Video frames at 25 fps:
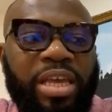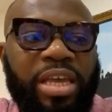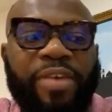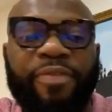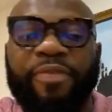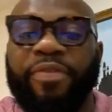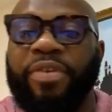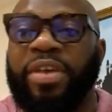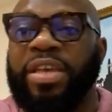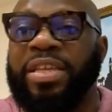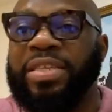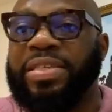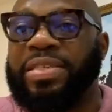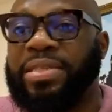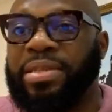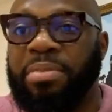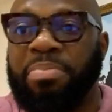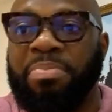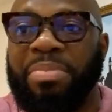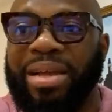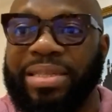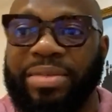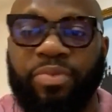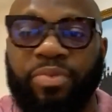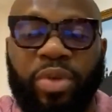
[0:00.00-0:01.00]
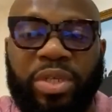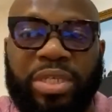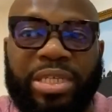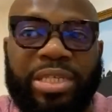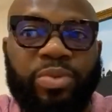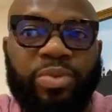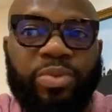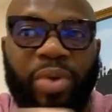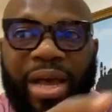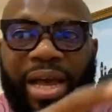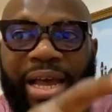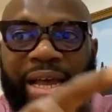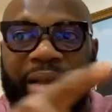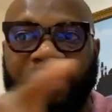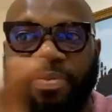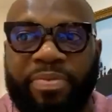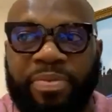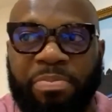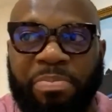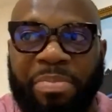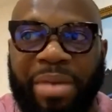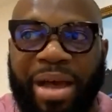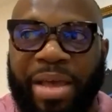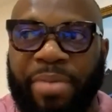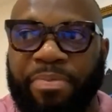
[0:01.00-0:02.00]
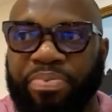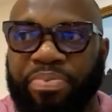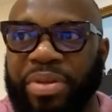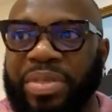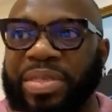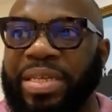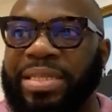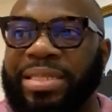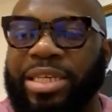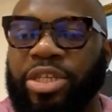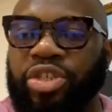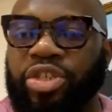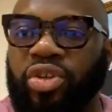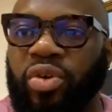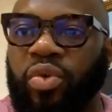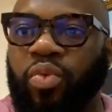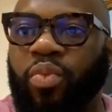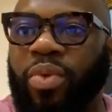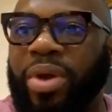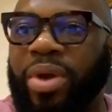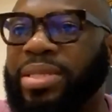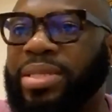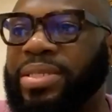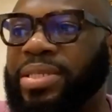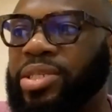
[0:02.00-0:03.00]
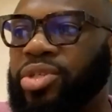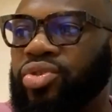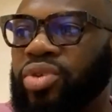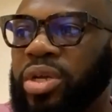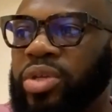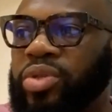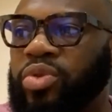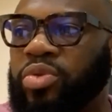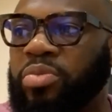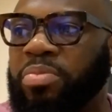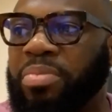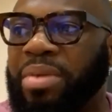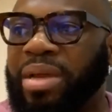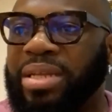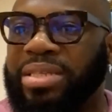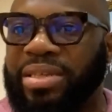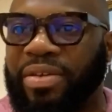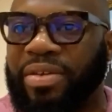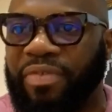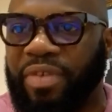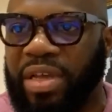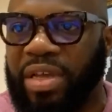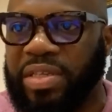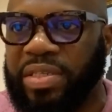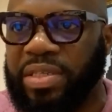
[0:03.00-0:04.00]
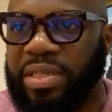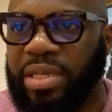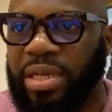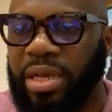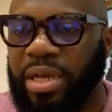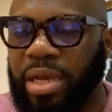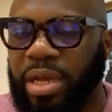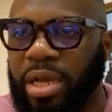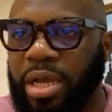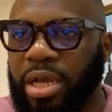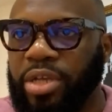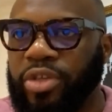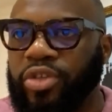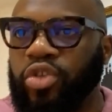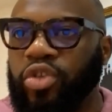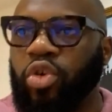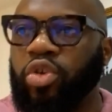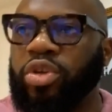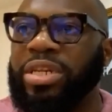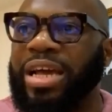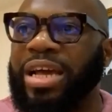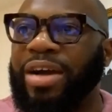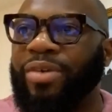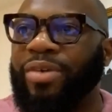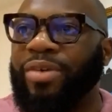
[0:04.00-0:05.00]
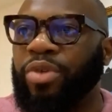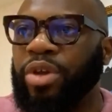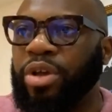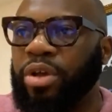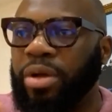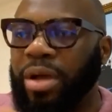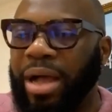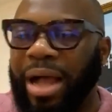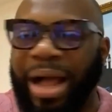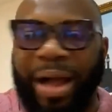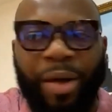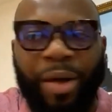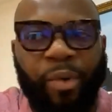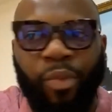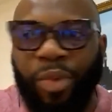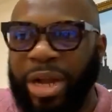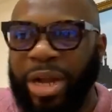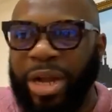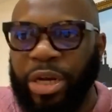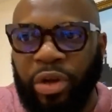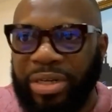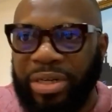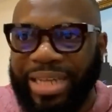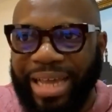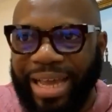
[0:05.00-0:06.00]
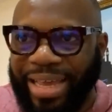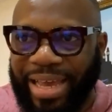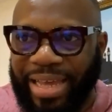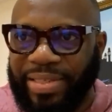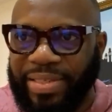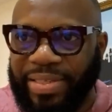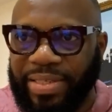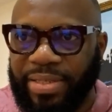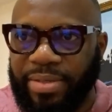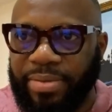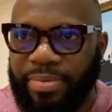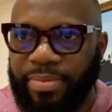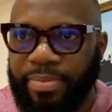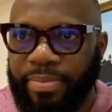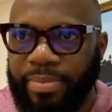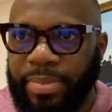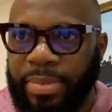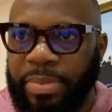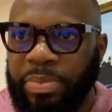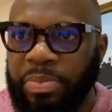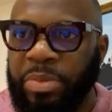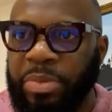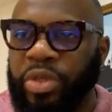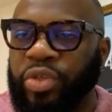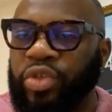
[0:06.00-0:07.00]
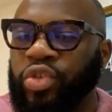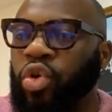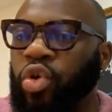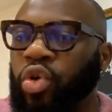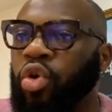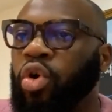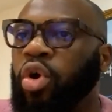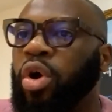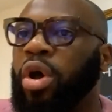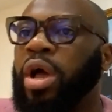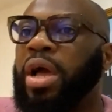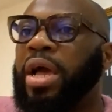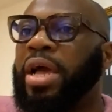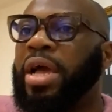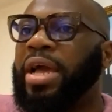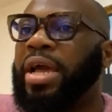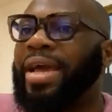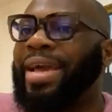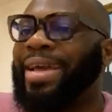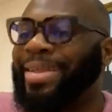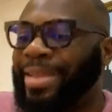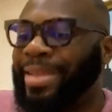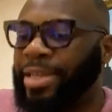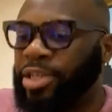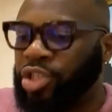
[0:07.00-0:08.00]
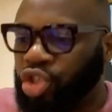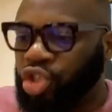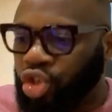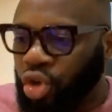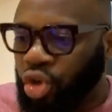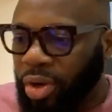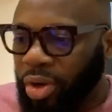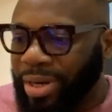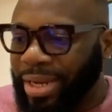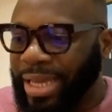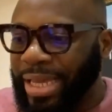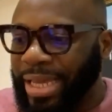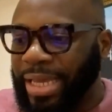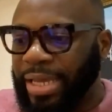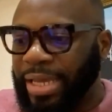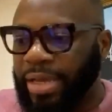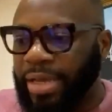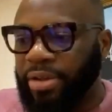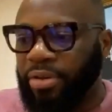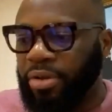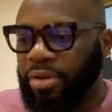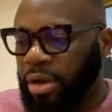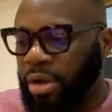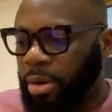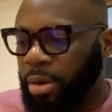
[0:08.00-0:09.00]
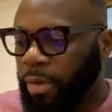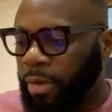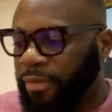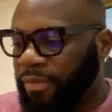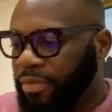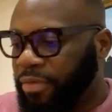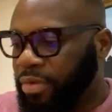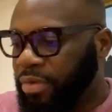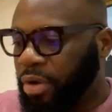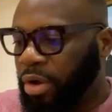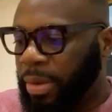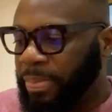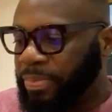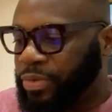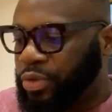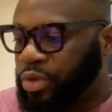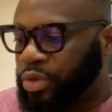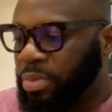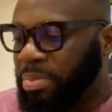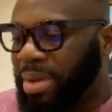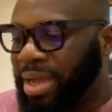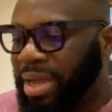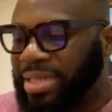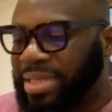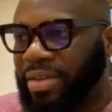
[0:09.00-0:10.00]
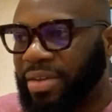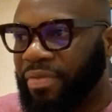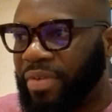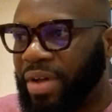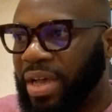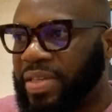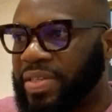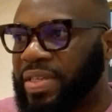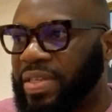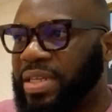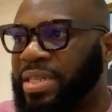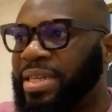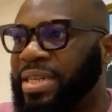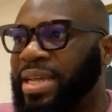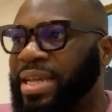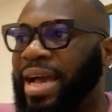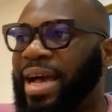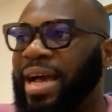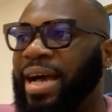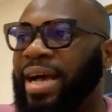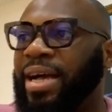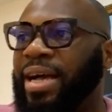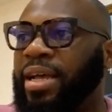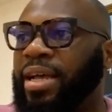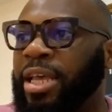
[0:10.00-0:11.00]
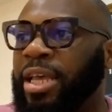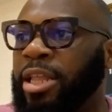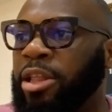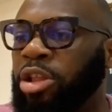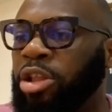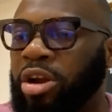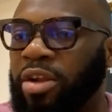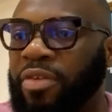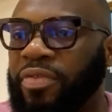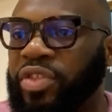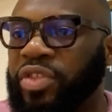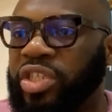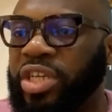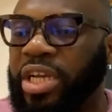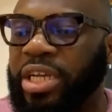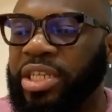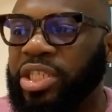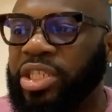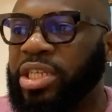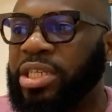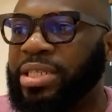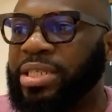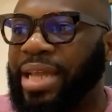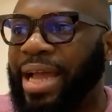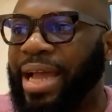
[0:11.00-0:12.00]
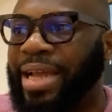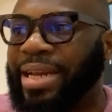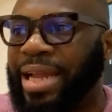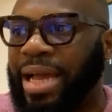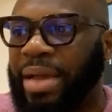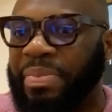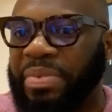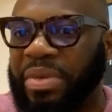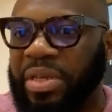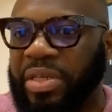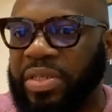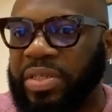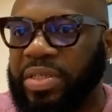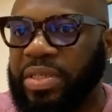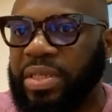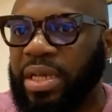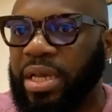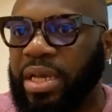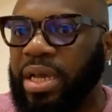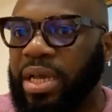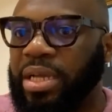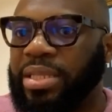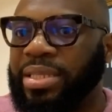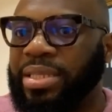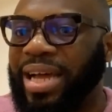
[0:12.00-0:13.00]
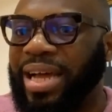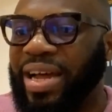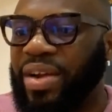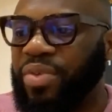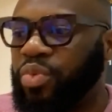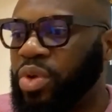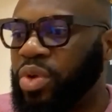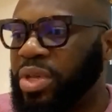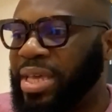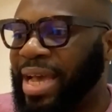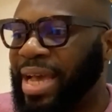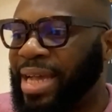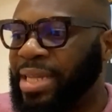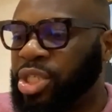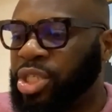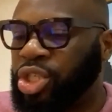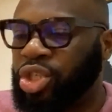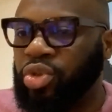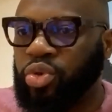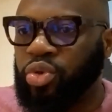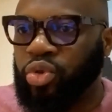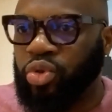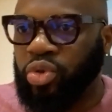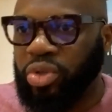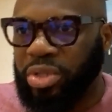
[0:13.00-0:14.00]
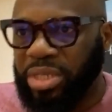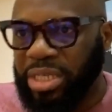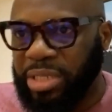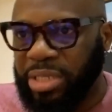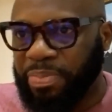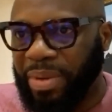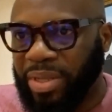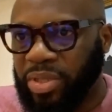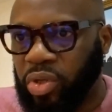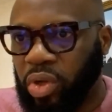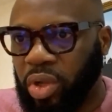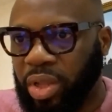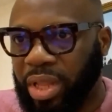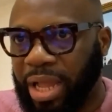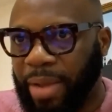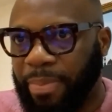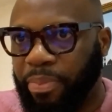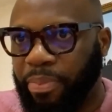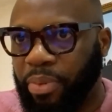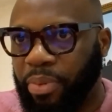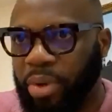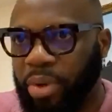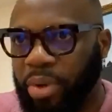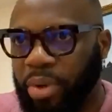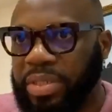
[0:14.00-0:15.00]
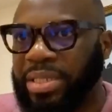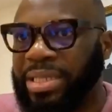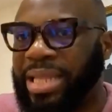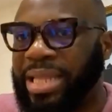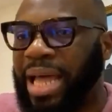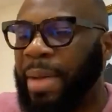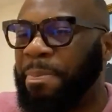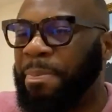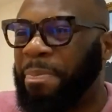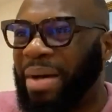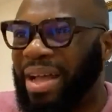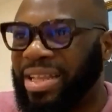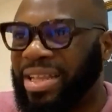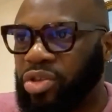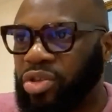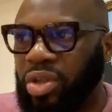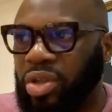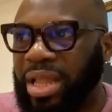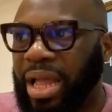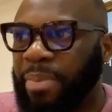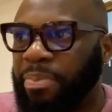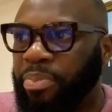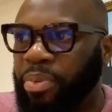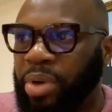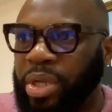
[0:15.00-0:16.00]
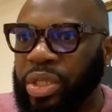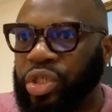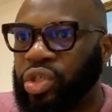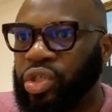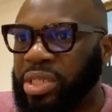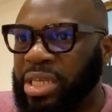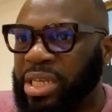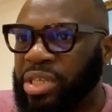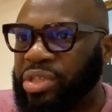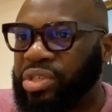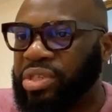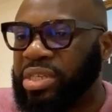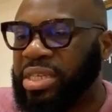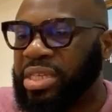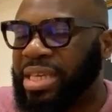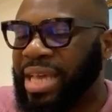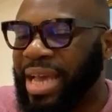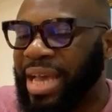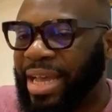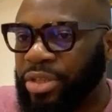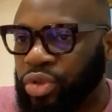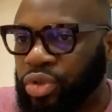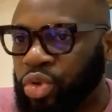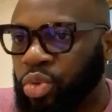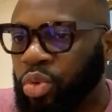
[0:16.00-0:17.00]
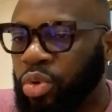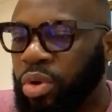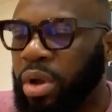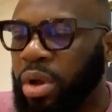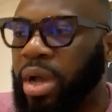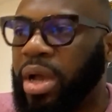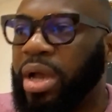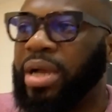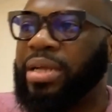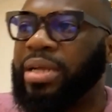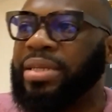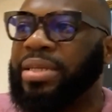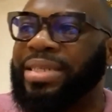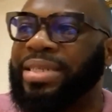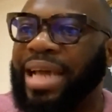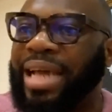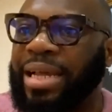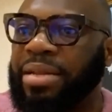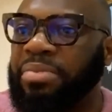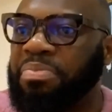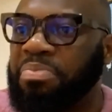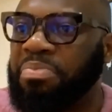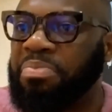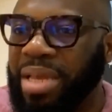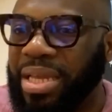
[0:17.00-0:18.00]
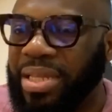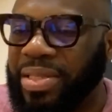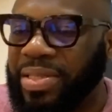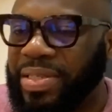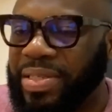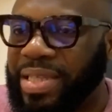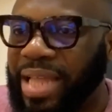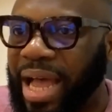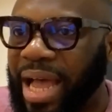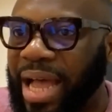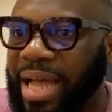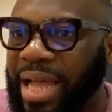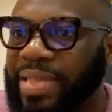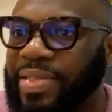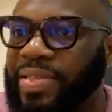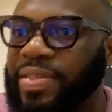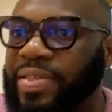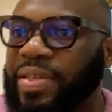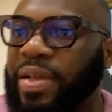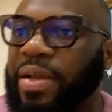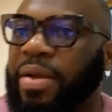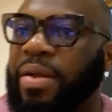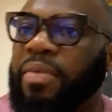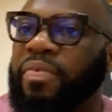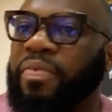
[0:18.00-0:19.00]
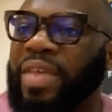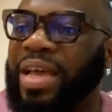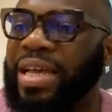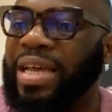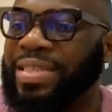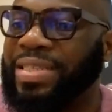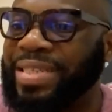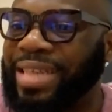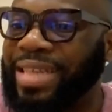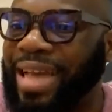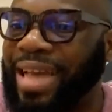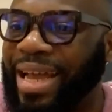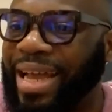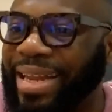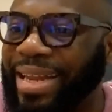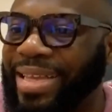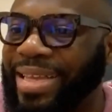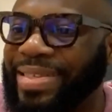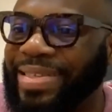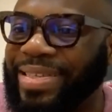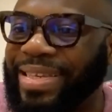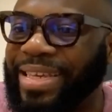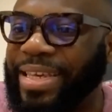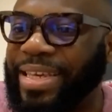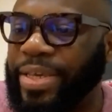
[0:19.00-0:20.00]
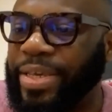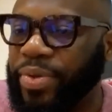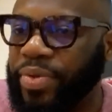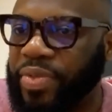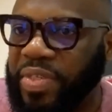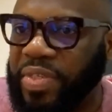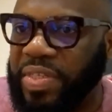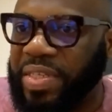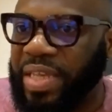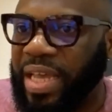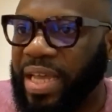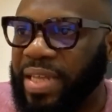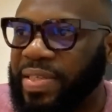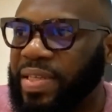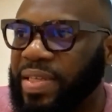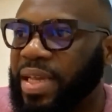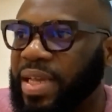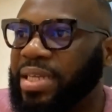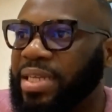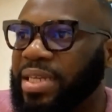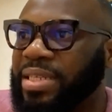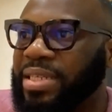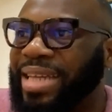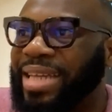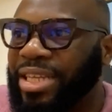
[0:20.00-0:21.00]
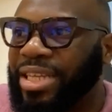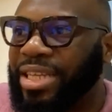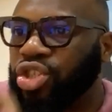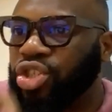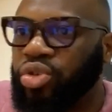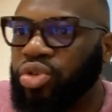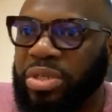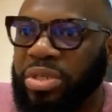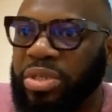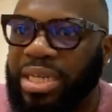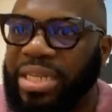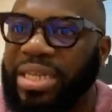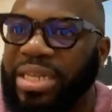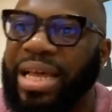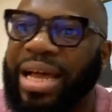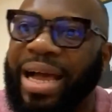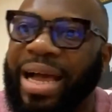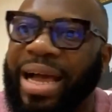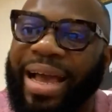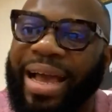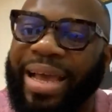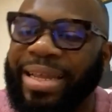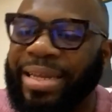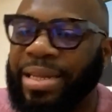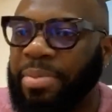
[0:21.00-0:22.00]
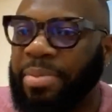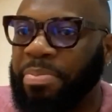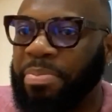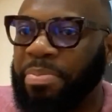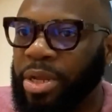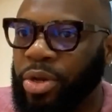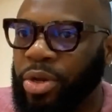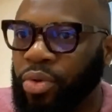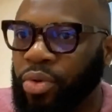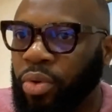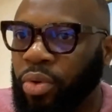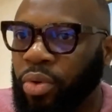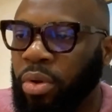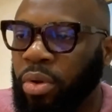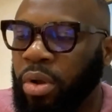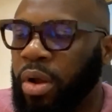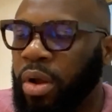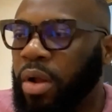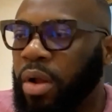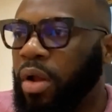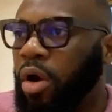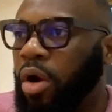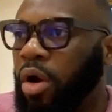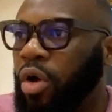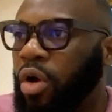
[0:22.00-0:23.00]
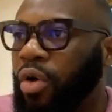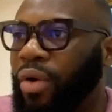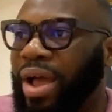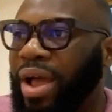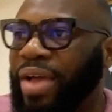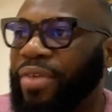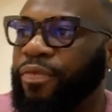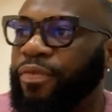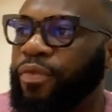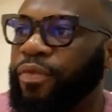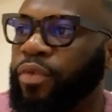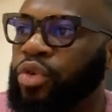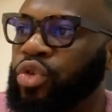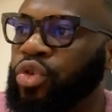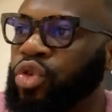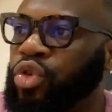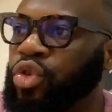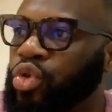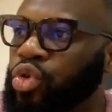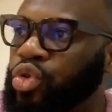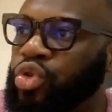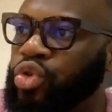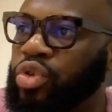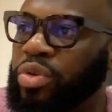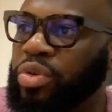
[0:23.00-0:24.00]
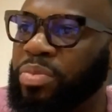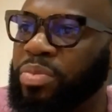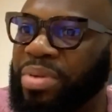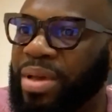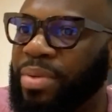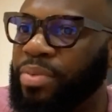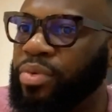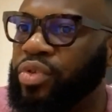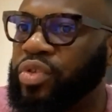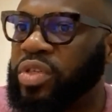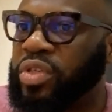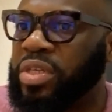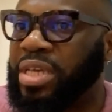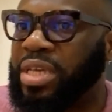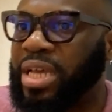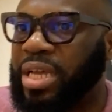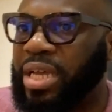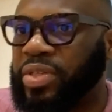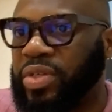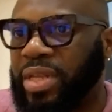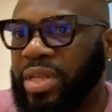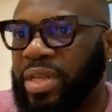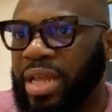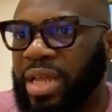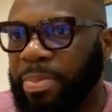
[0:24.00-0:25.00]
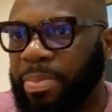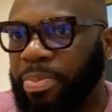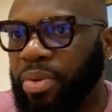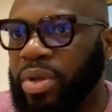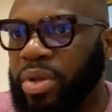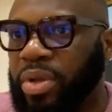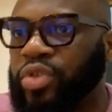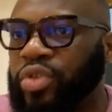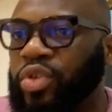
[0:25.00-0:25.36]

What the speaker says: If it's which is why my presentation went straight to metaverse. So and we're not there yet. So in the journey to metaverse, there are a lot of changing dynamics that will get you to this particular point. That particular point you need to get to then means that there are certain skill sets that you need that are in the middle, all right, for you to be able to get to that point.